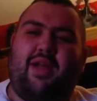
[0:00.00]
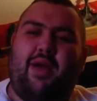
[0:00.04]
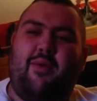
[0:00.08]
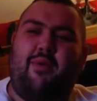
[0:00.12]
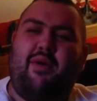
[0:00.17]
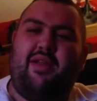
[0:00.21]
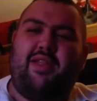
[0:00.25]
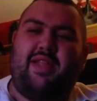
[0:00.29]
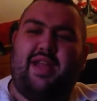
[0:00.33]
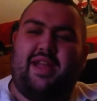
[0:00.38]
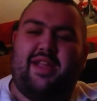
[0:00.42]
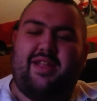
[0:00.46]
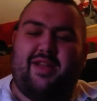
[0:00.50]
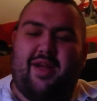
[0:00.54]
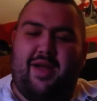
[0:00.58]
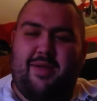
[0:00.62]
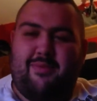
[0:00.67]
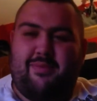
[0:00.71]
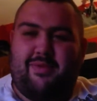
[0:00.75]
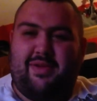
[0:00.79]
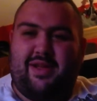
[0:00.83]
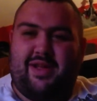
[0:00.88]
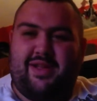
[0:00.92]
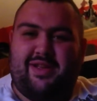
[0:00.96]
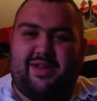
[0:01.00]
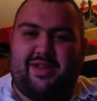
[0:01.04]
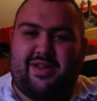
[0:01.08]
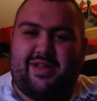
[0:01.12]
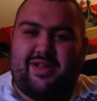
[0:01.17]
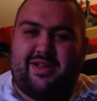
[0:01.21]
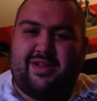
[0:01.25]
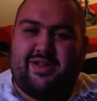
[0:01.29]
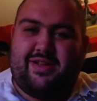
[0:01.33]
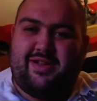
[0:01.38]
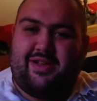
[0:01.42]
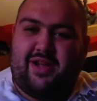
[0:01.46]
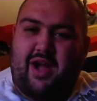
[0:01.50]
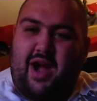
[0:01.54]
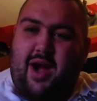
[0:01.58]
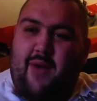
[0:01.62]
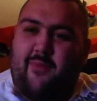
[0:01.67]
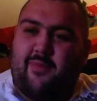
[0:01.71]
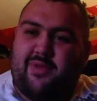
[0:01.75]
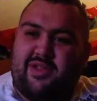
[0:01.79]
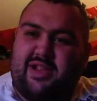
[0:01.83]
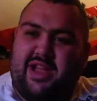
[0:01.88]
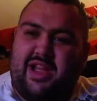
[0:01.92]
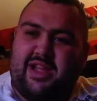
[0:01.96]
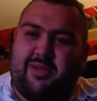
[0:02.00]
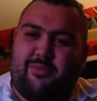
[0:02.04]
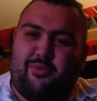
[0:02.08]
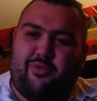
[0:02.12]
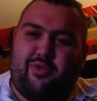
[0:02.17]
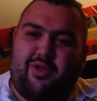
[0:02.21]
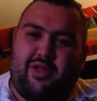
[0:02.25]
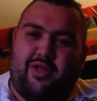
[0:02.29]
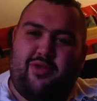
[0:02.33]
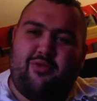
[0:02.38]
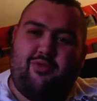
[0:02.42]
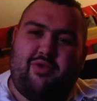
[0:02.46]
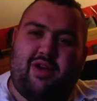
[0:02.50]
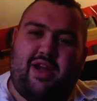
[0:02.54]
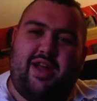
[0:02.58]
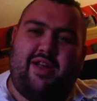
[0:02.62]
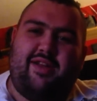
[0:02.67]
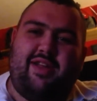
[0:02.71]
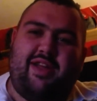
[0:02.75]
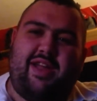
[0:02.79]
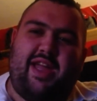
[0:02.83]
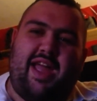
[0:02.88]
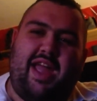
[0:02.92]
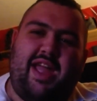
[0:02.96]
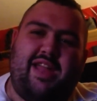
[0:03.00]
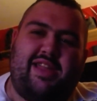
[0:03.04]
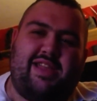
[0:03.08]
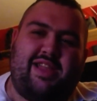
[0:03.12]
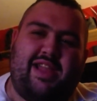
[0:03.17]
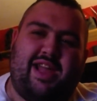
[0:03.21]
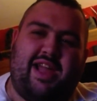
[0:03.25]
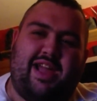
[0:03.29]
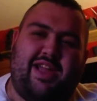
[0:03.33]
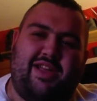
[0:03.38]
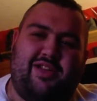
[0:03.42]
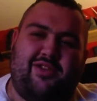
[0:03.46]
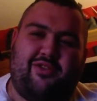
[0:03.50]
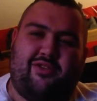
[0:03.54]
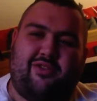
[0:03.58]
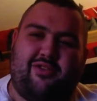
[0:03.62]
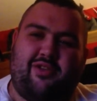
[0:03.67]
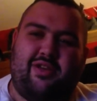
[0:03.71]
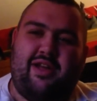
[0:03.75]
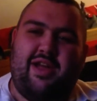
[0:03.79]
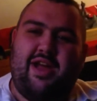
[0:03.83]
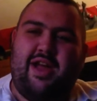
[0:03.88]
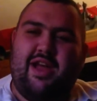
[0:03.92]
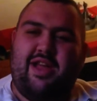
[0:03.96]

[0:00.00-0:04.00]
I want that type of like just conversation between two kind of like hits at each other